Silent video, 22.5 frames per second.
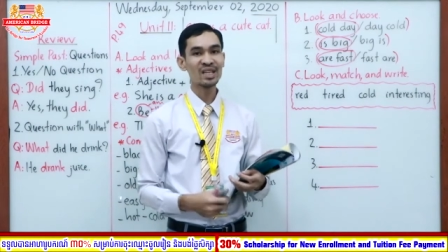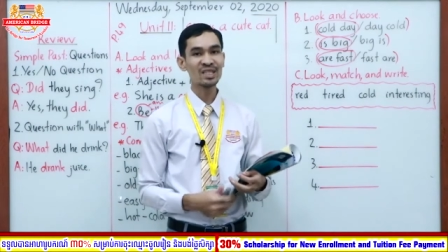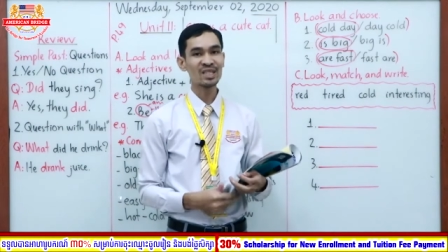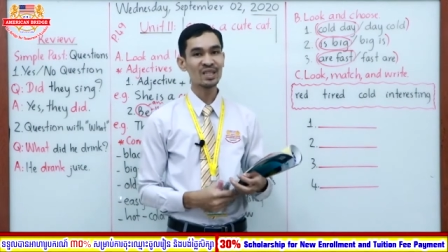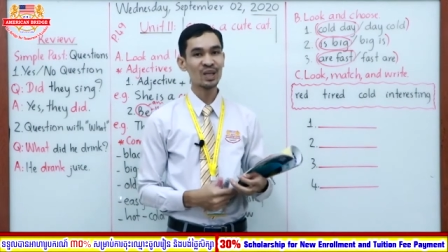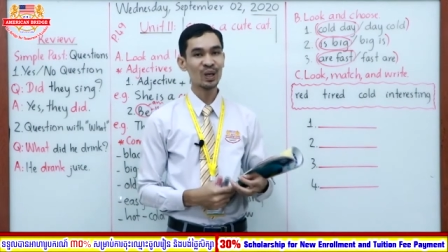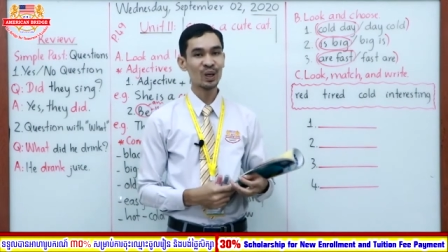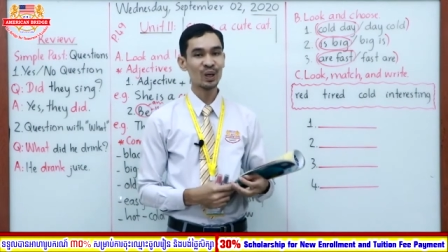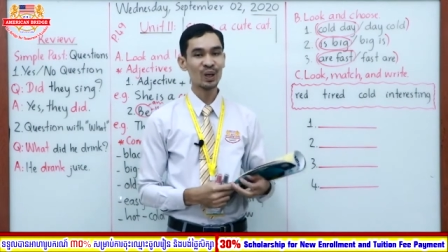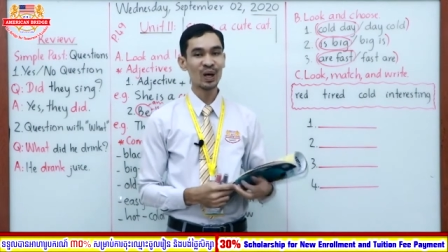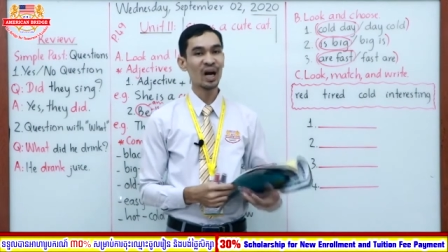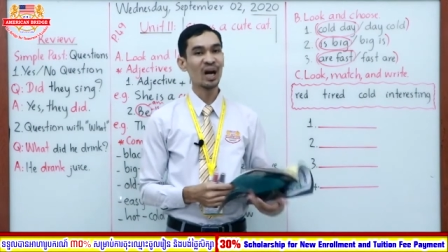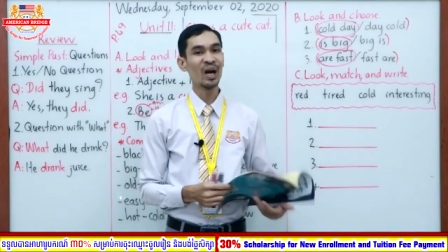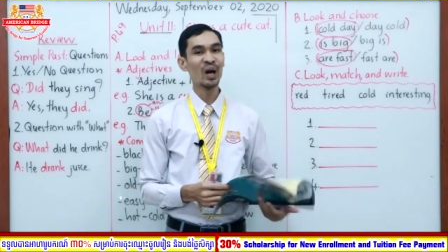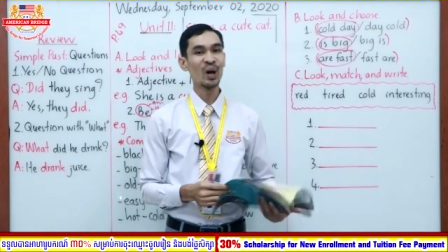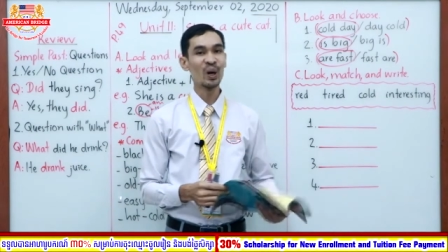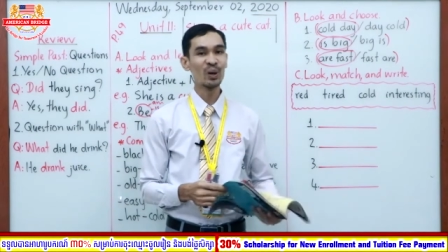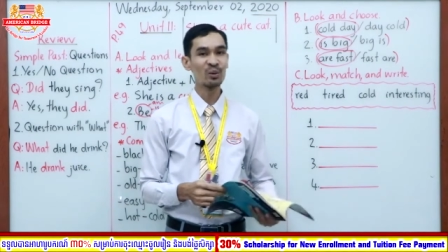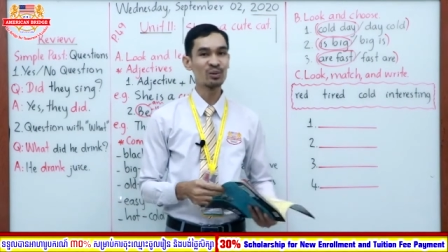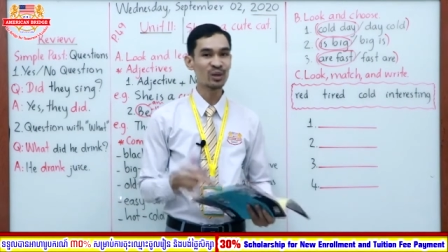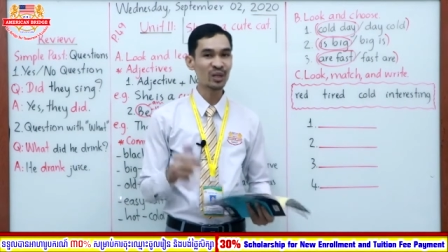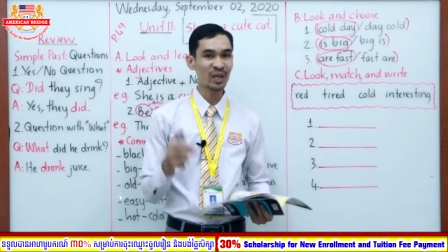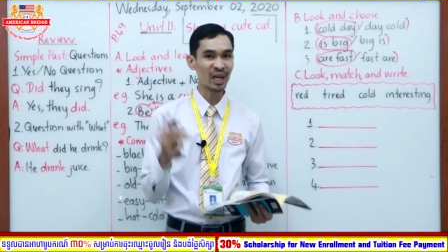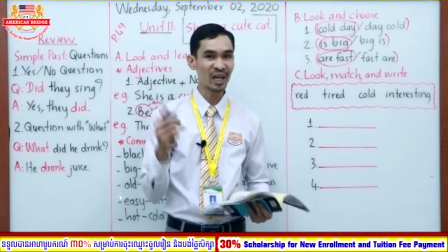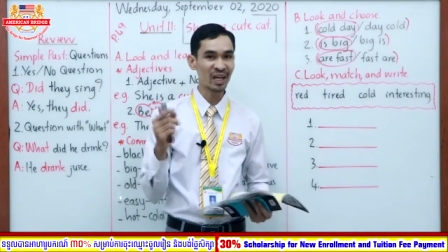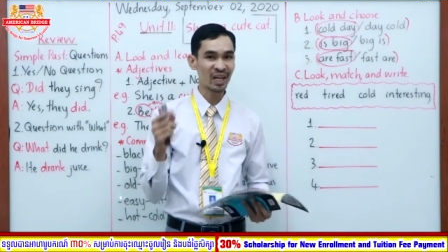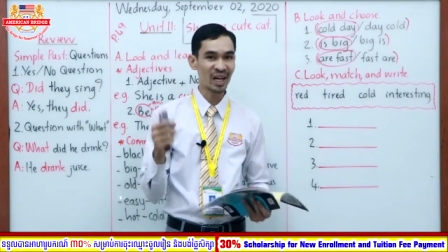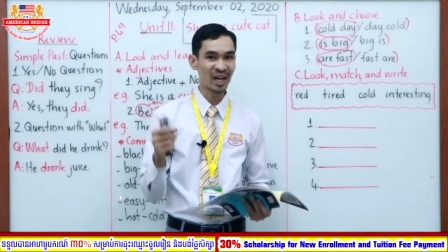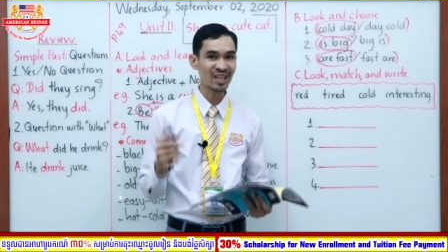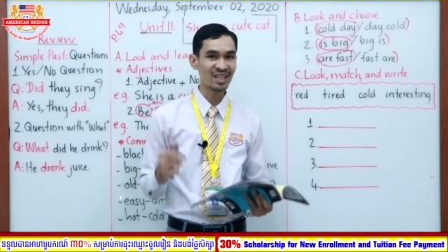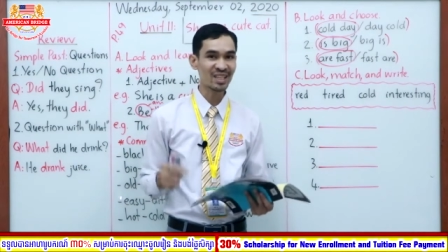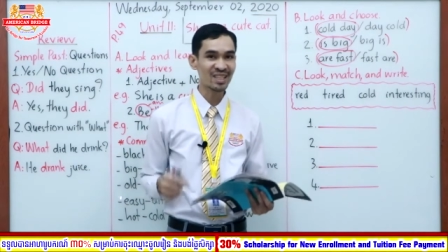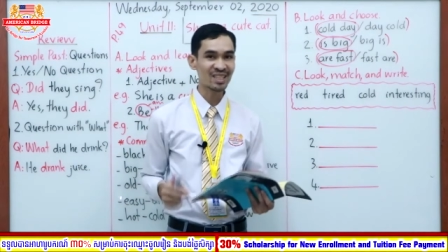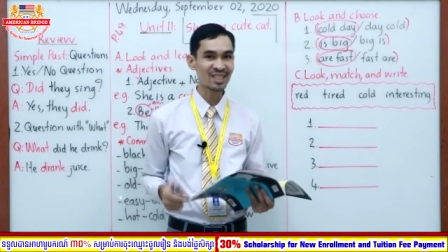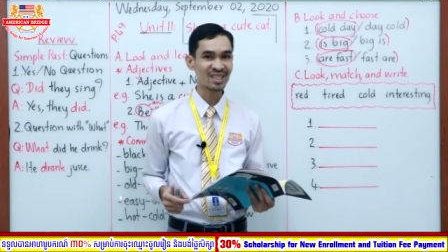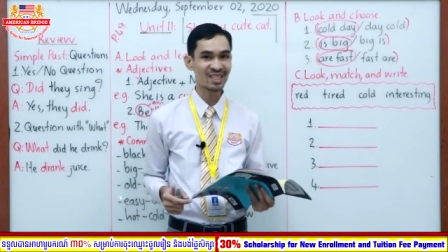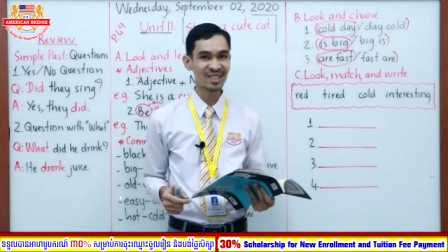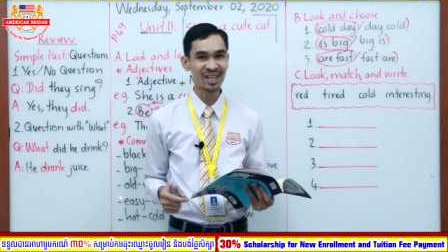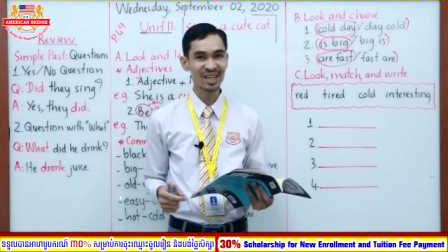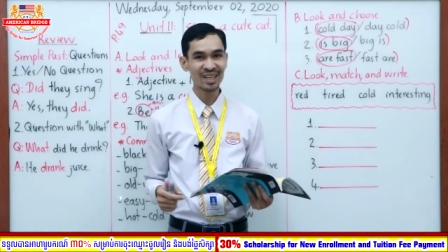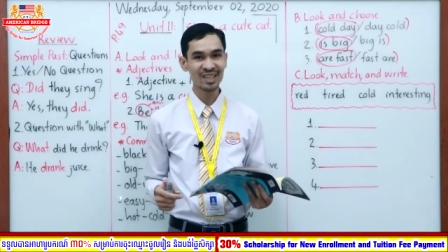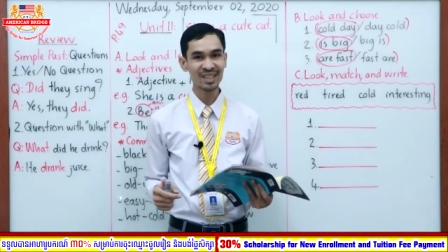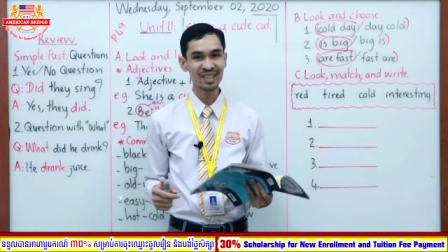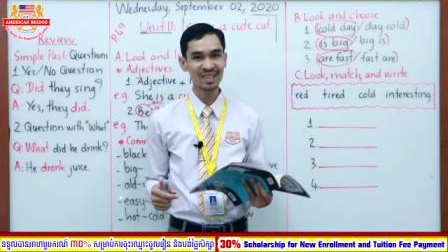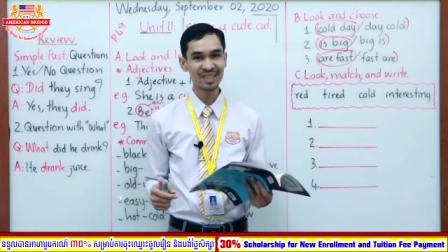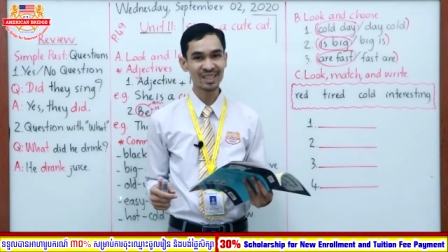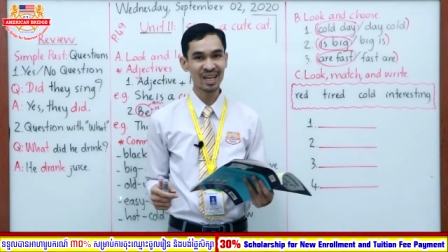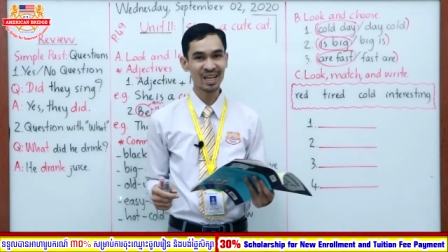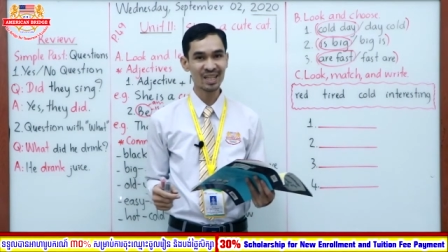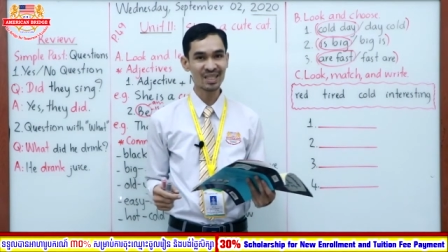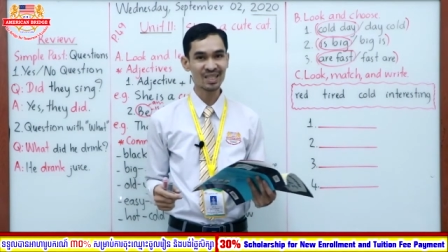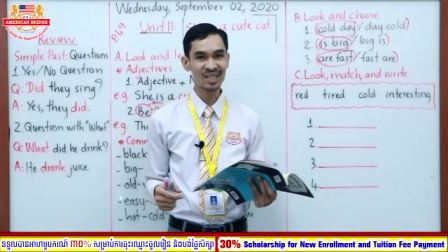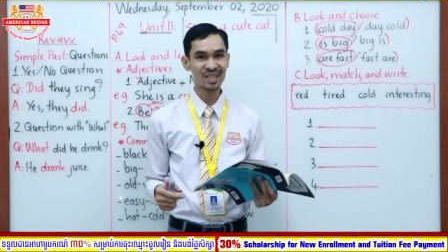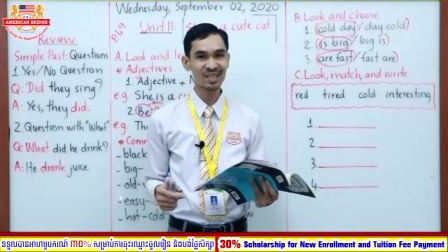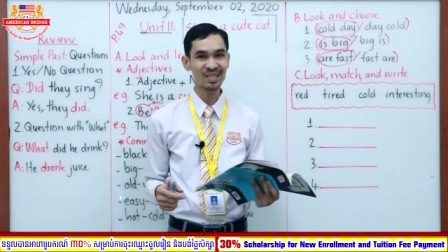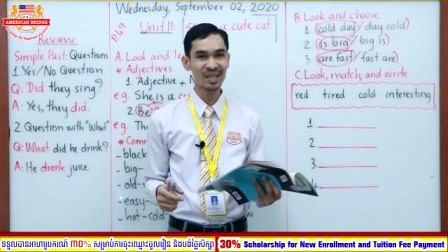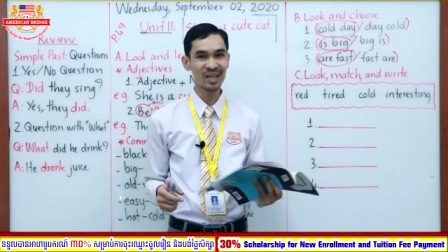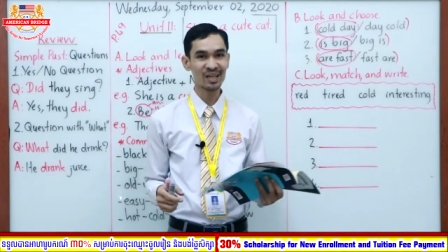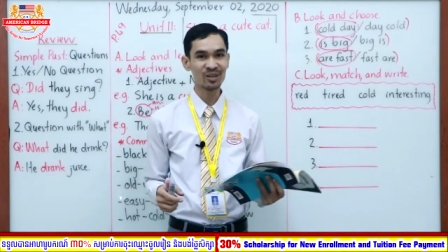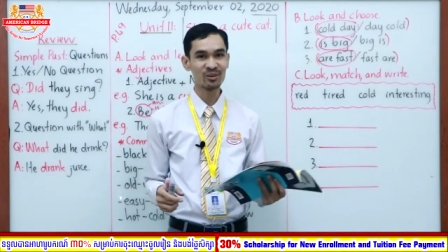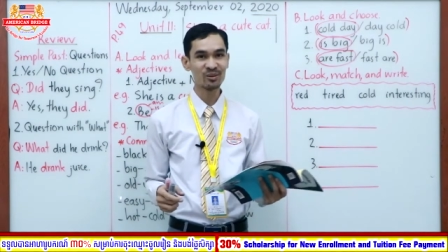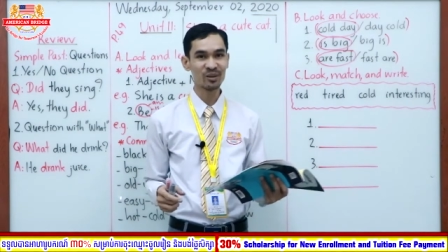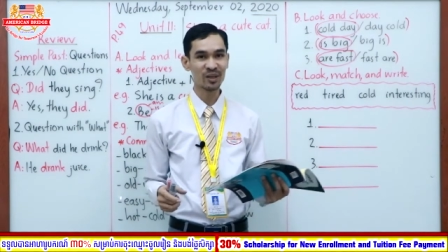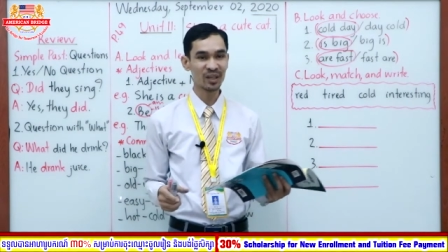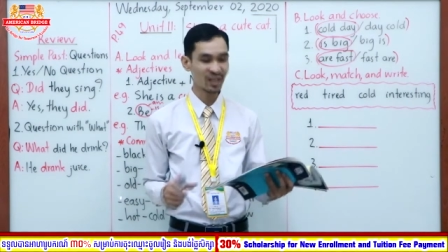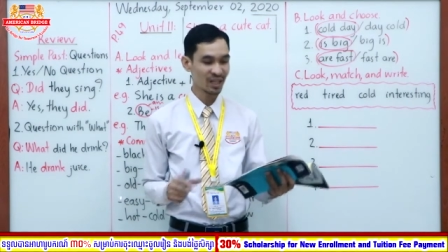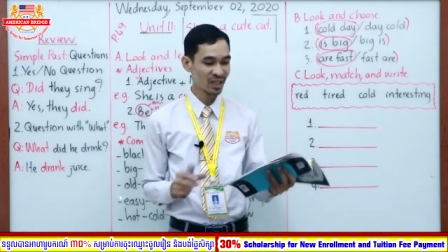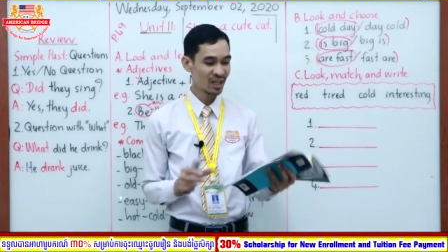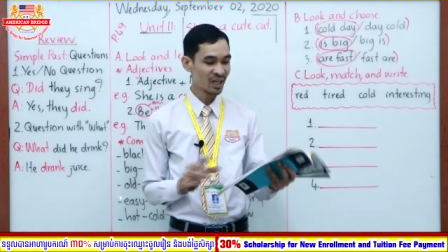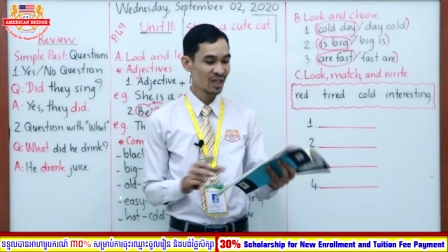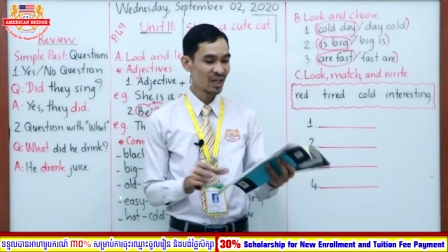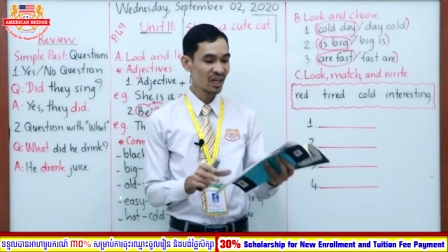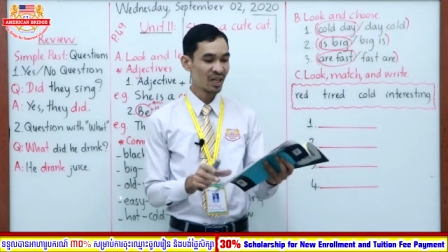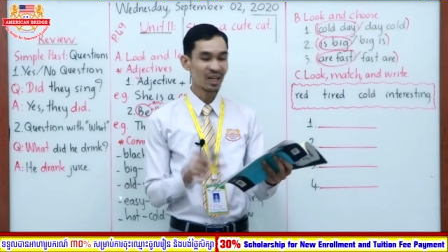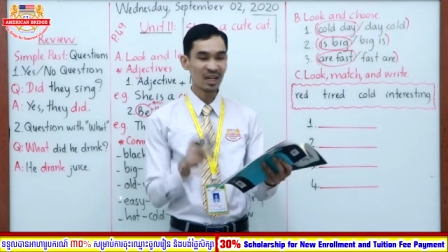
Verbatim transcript: so I hope you can understand this exercise well.